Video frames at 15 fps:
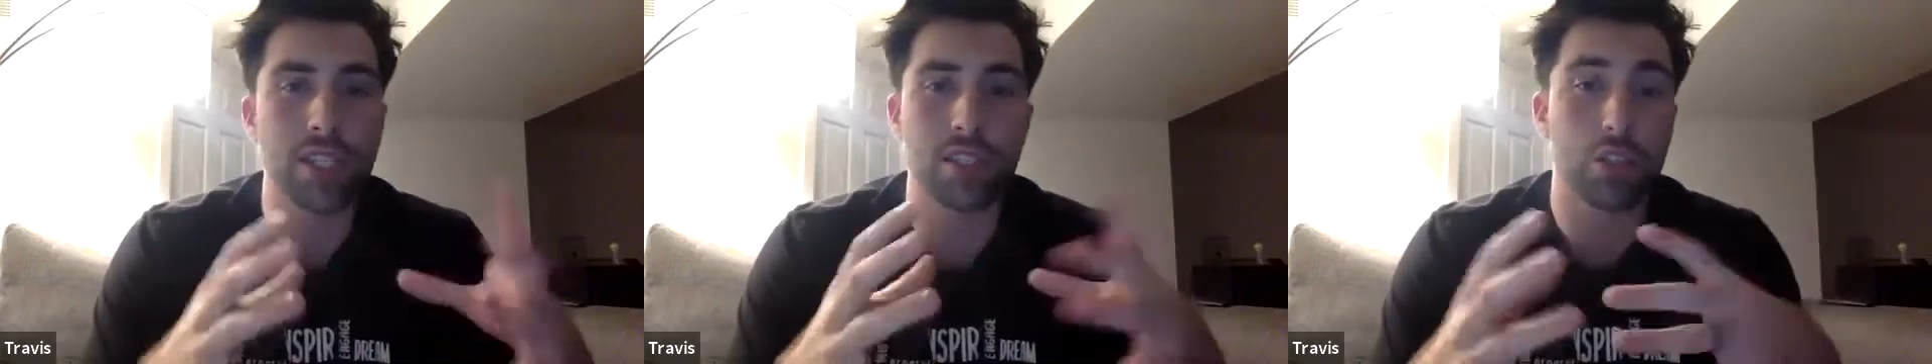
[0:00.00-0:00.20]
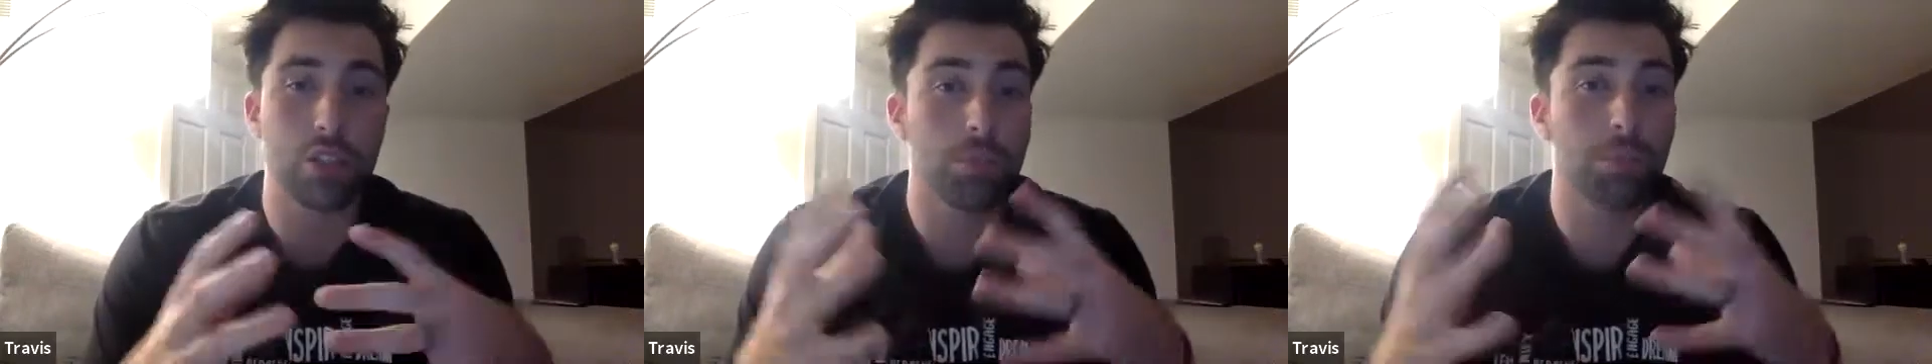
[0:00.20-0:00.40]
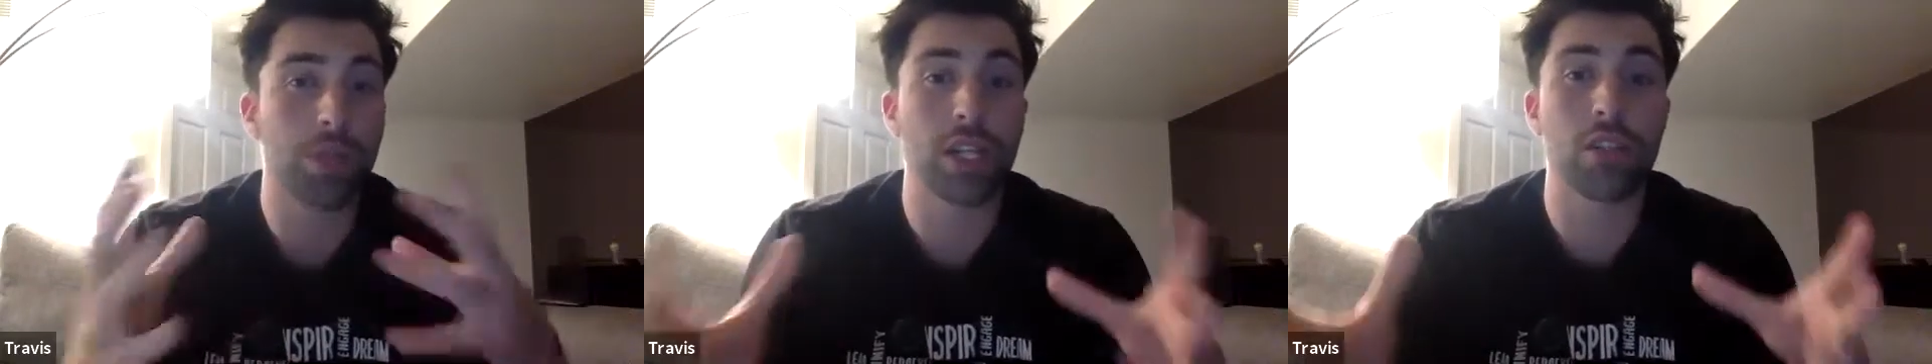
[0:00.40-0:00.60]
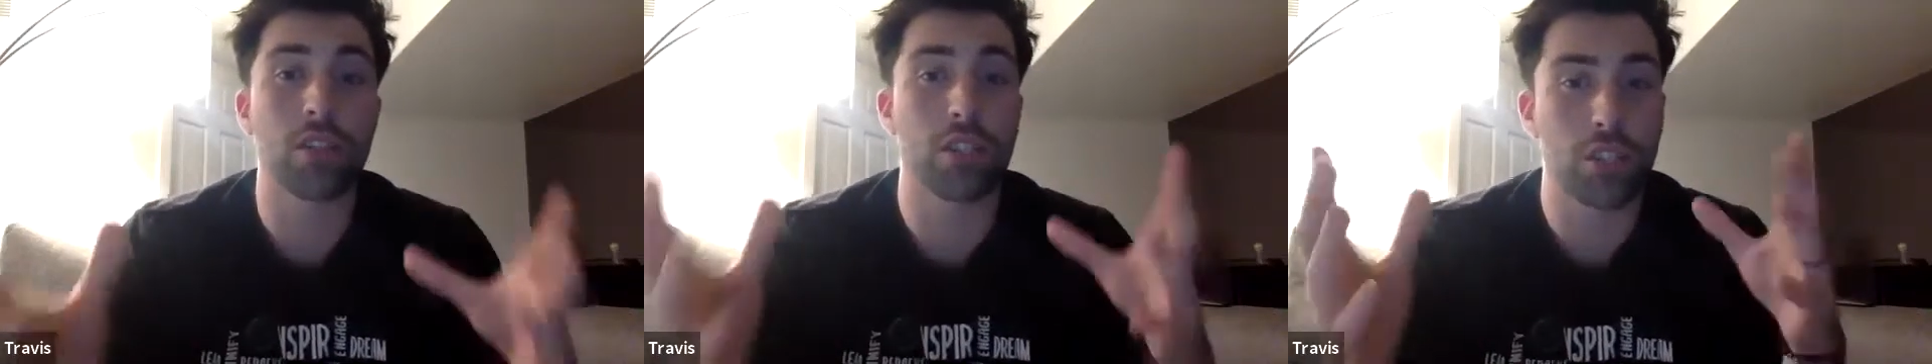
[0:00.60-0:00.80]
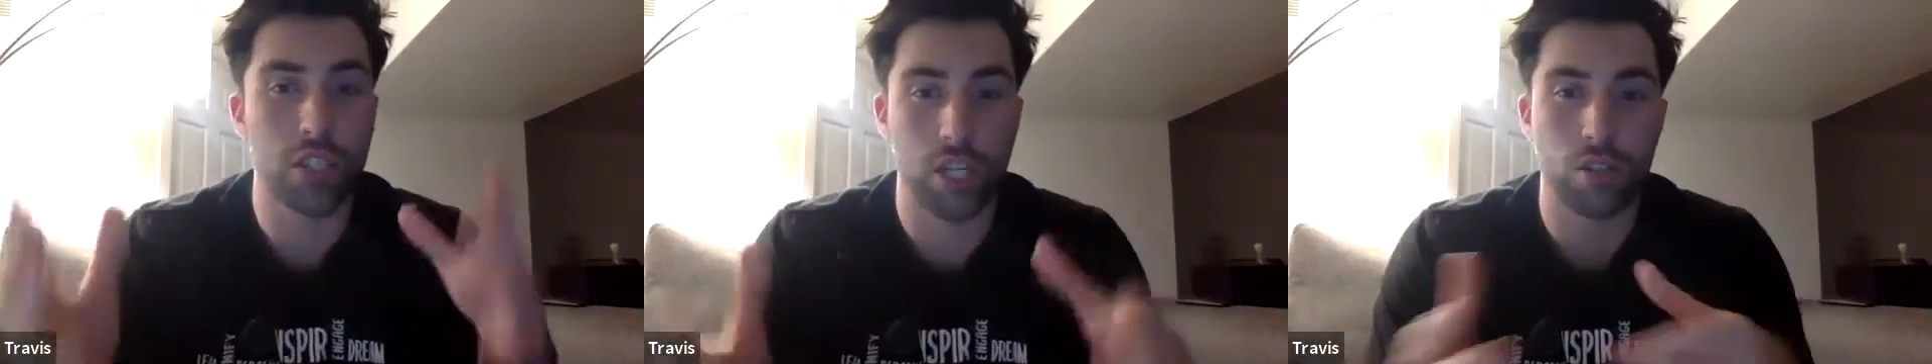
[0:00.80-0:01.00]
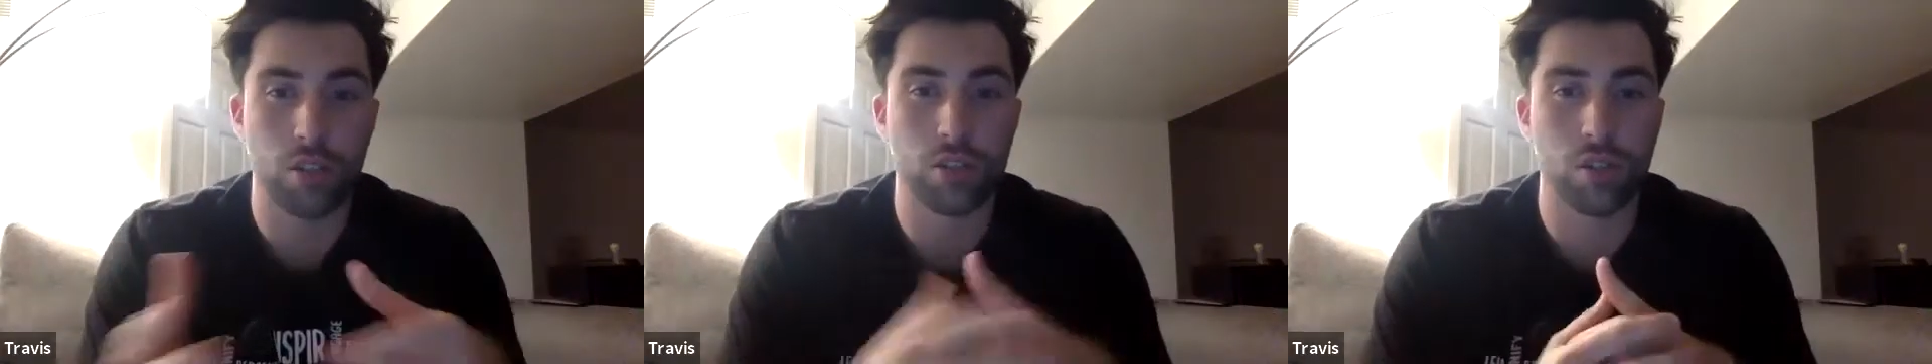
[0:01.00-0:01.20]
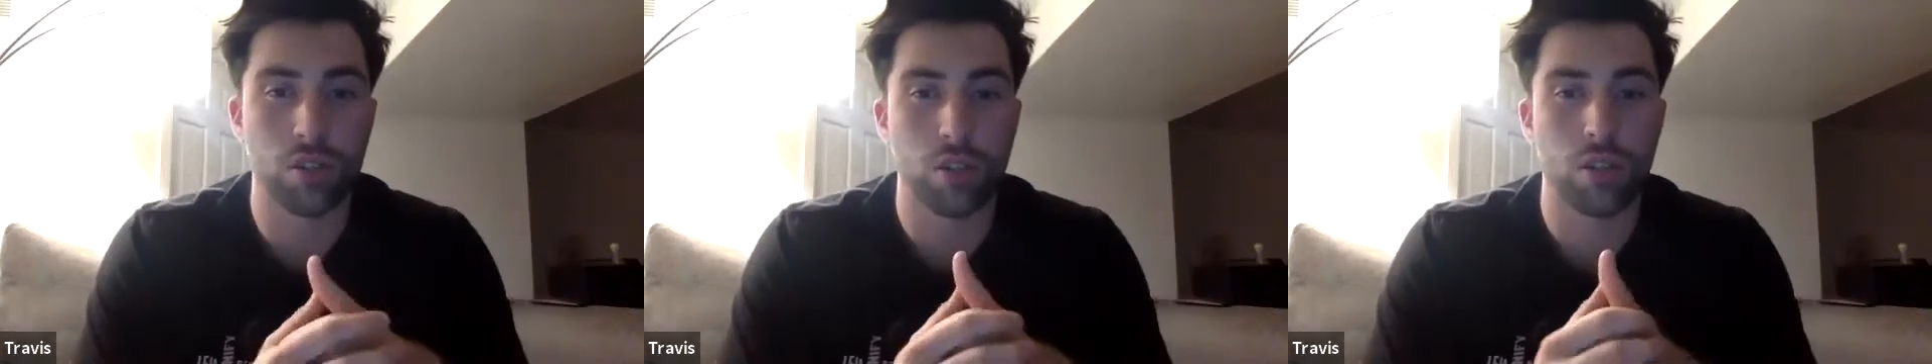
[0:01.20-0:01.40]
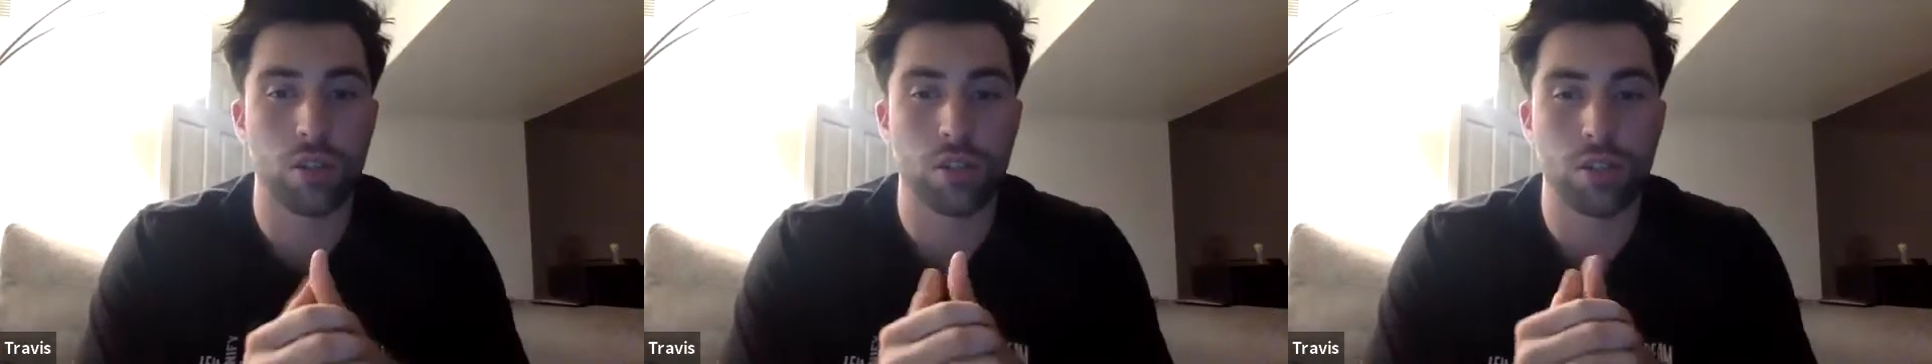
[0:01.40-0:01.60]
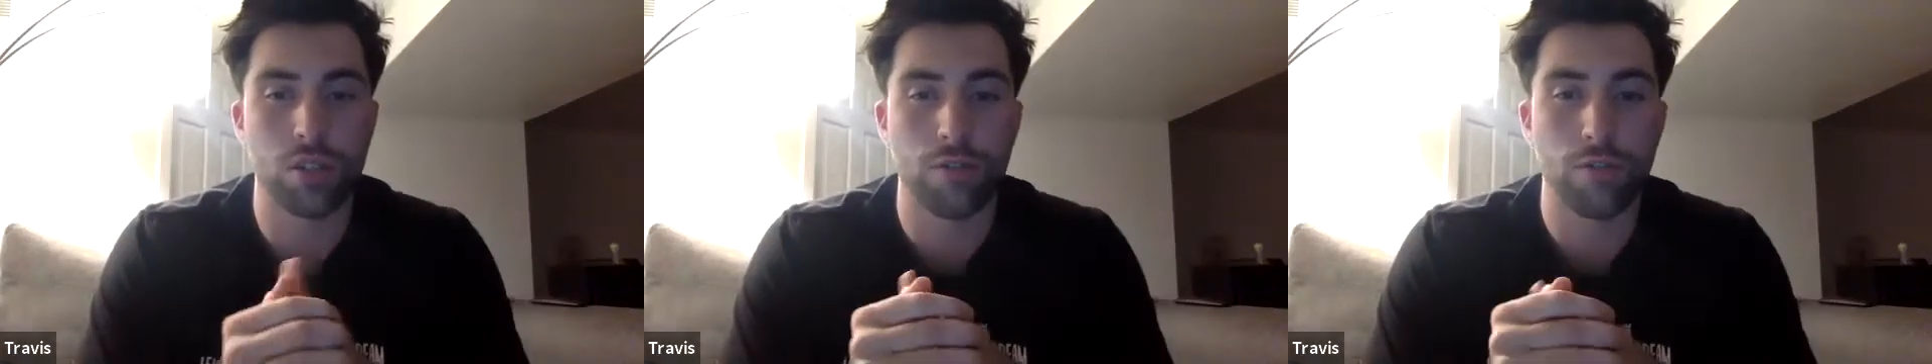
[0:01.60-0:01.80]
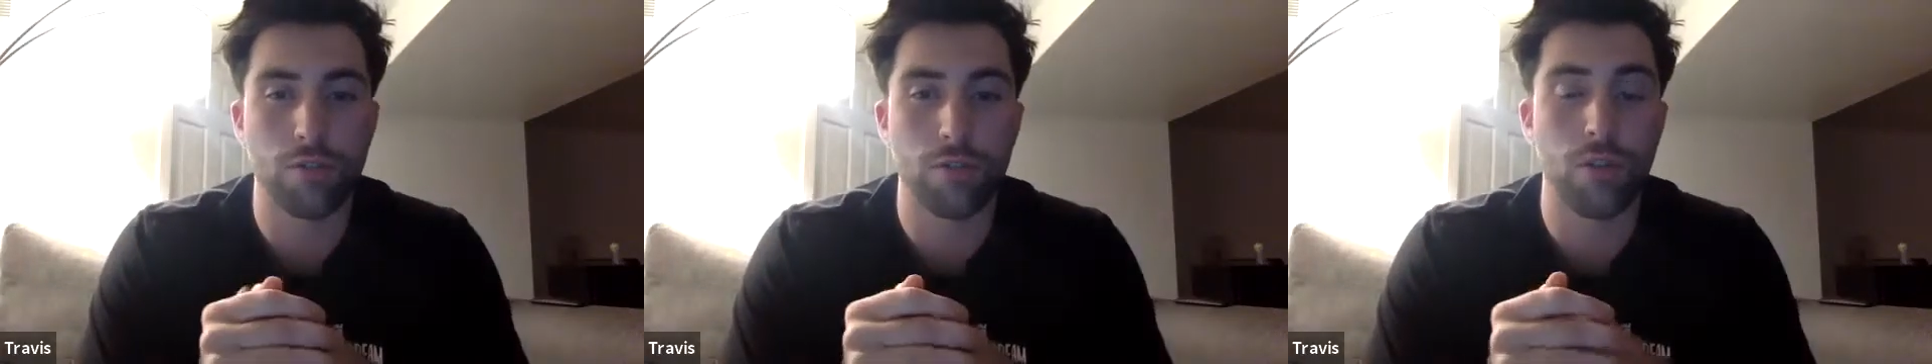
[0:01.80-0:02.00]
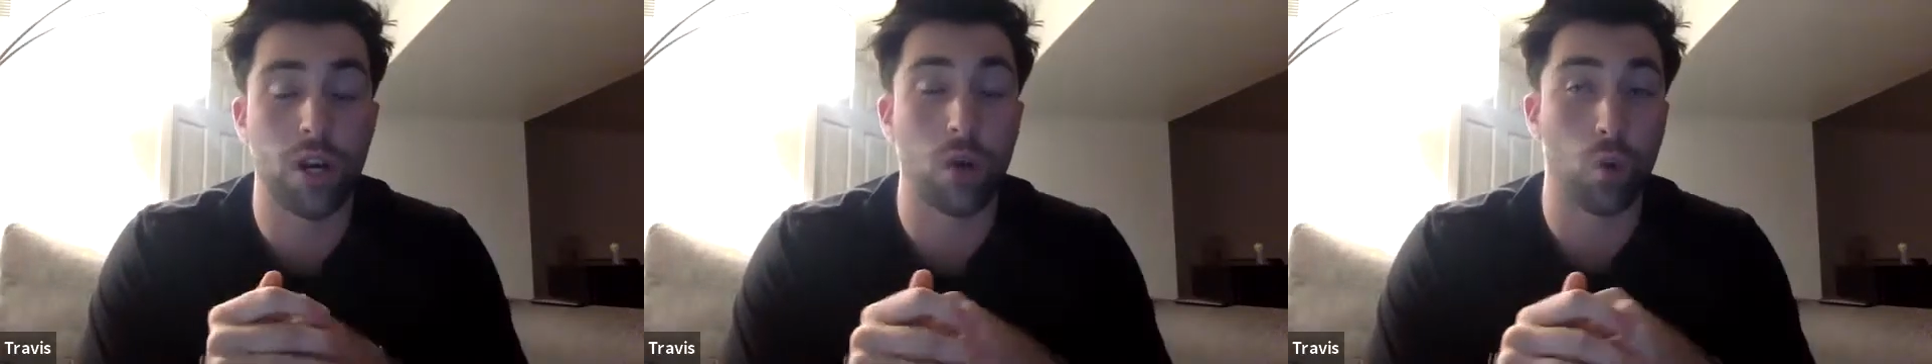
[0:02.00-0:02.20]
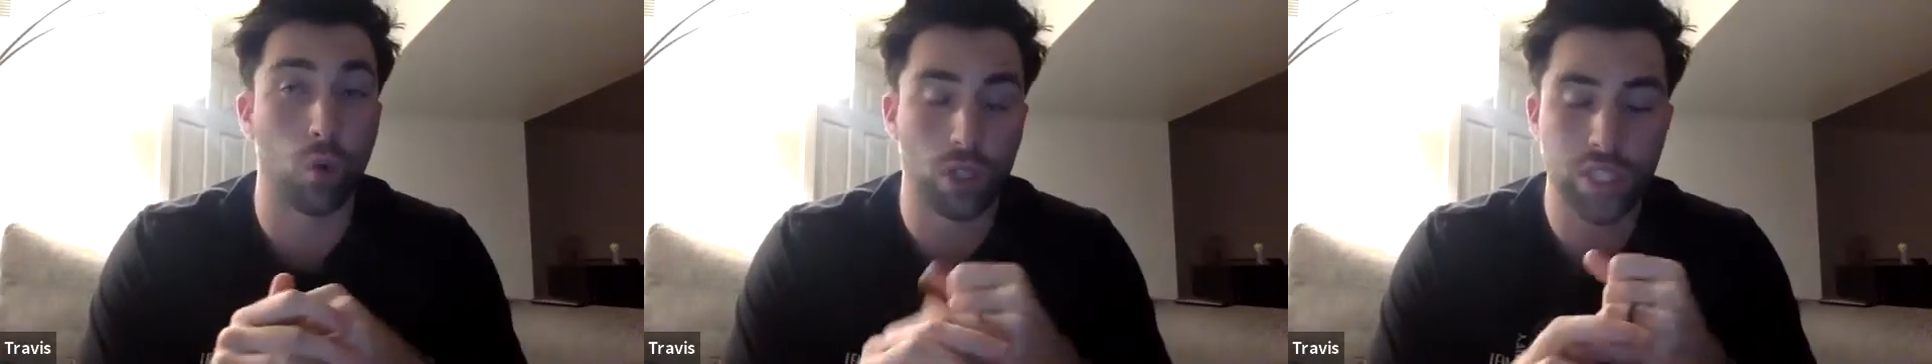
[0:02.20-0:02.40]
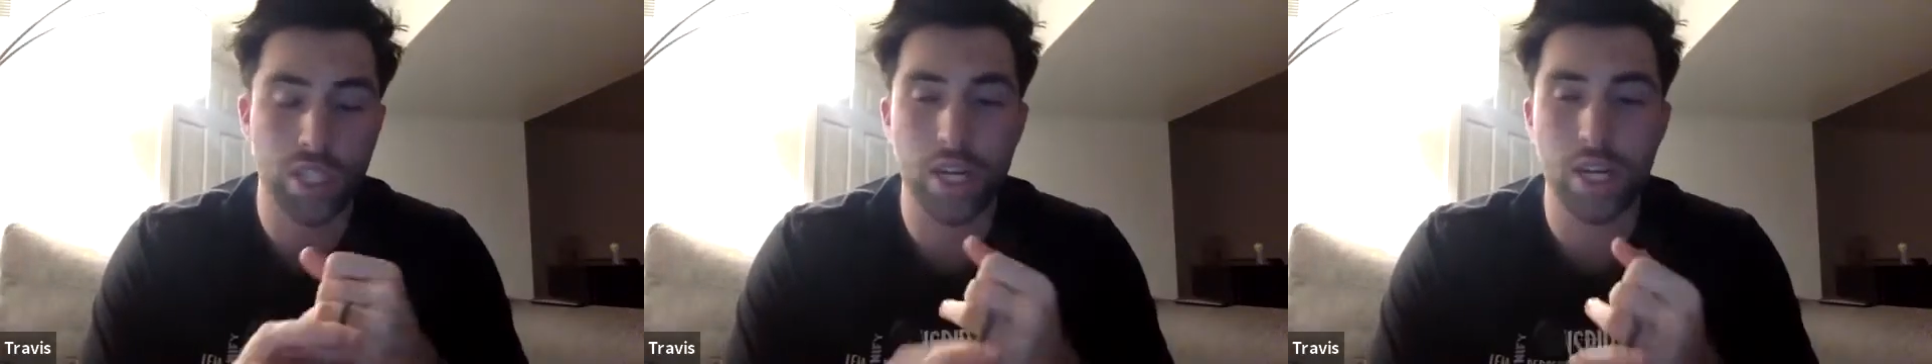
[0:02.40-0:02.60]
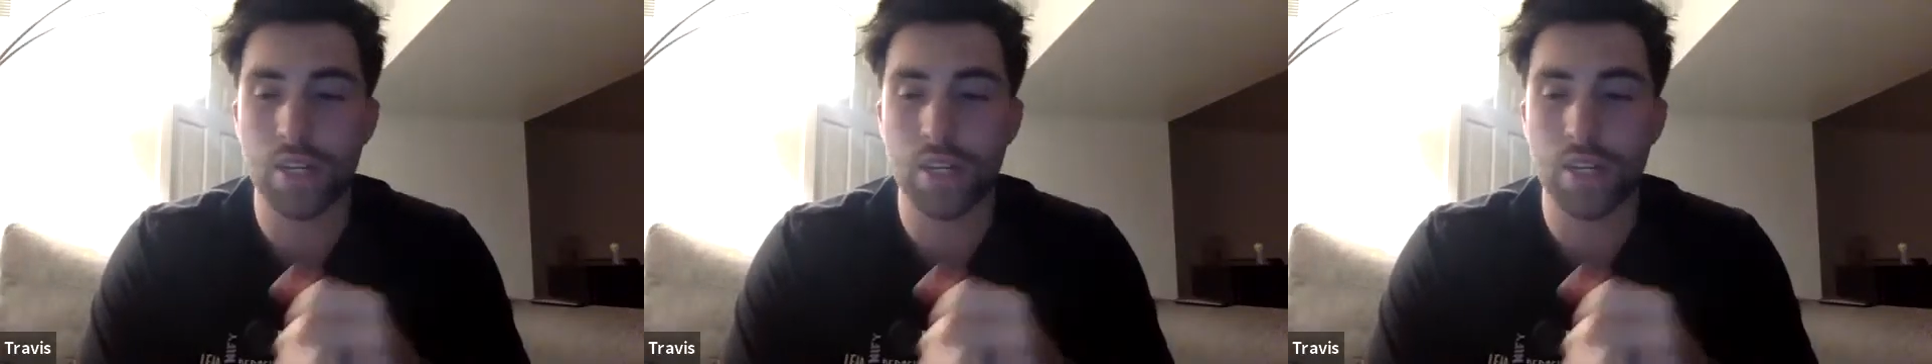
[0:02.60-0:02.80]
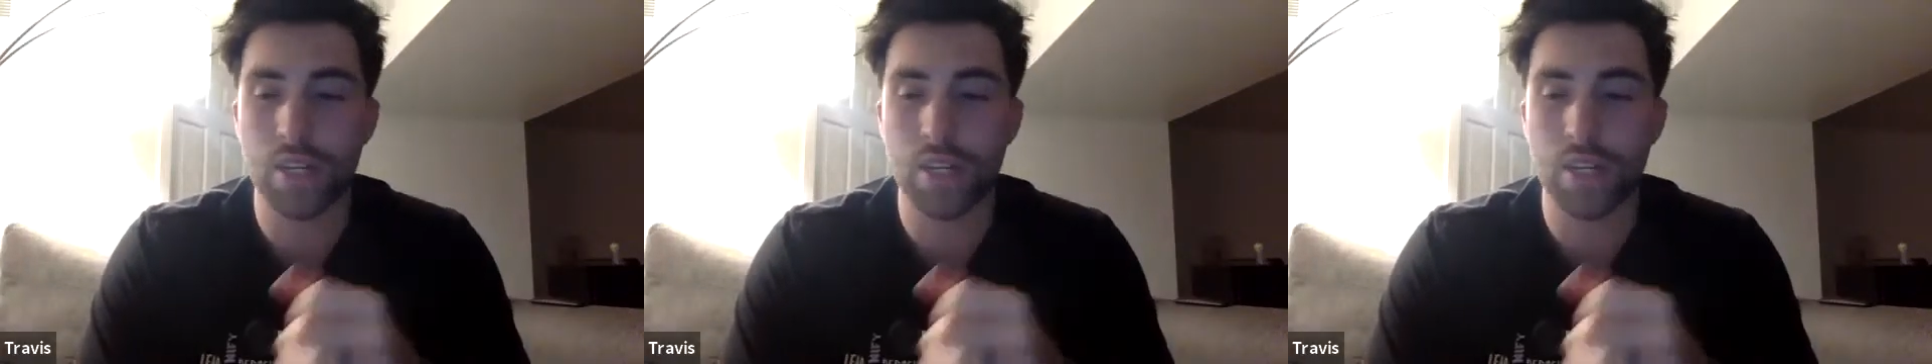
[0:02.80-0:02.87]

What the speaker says: and just players in general to work on